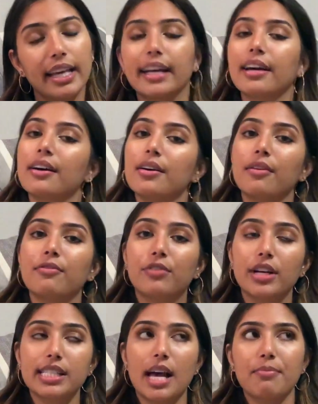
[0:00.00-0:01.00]
Like,
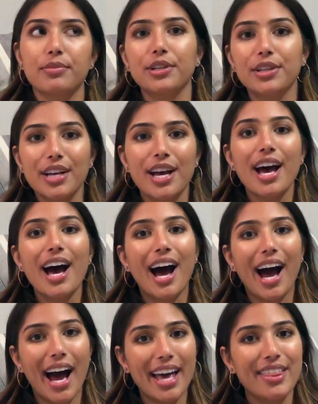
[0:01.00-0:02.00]
for example,
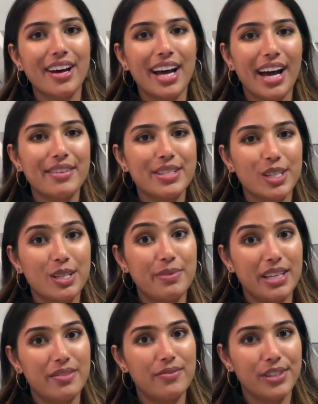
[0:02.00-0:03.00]
I thought I was going to
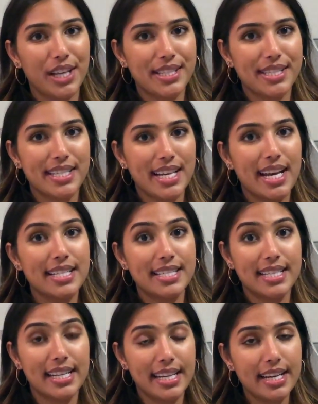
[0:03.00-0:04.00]
be in Valencia
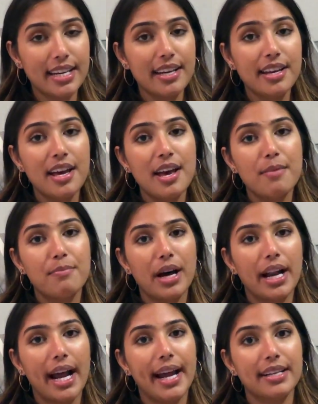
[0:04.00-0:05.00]
city,
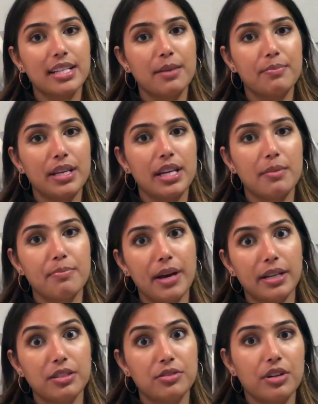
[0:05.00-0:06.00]
but I ended up being in
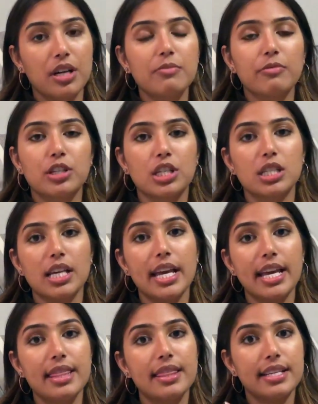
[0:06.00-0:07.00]
Benidorm, which is
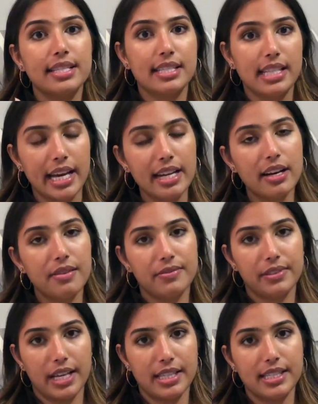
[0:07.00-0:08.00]
in the state of
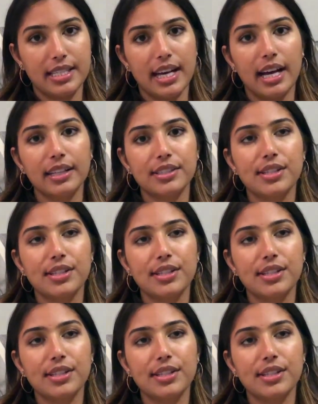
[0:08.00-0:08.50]
Valencia.